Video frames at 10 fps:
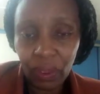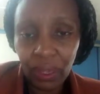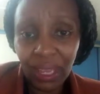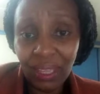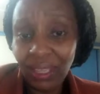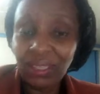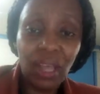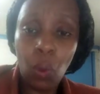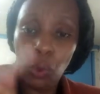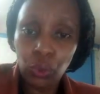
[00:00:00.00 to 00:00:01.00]
Okay, that's
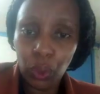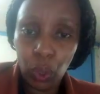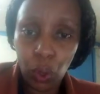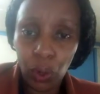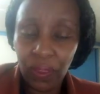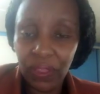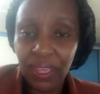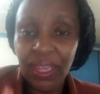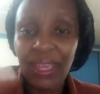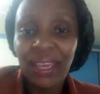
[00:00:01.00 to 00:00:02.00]
now what we call
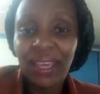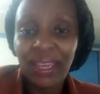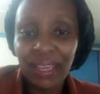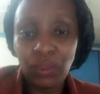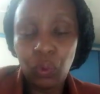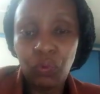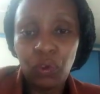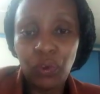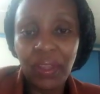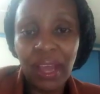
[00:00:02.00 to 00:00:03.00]
the guest. We've
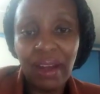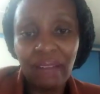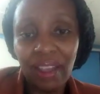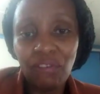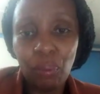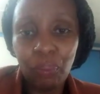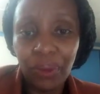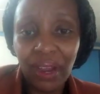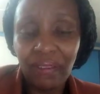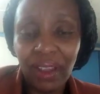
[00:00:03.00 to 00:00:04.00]
got the arrival,
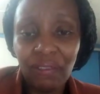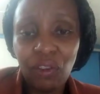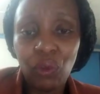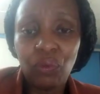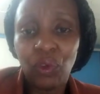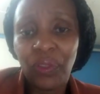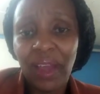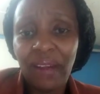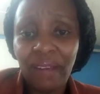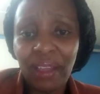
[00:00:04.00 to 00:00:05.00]
pre-arrival, we've got the
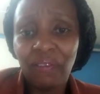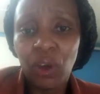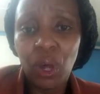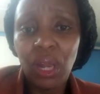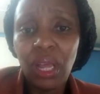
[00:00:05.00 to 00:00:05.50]
arrival,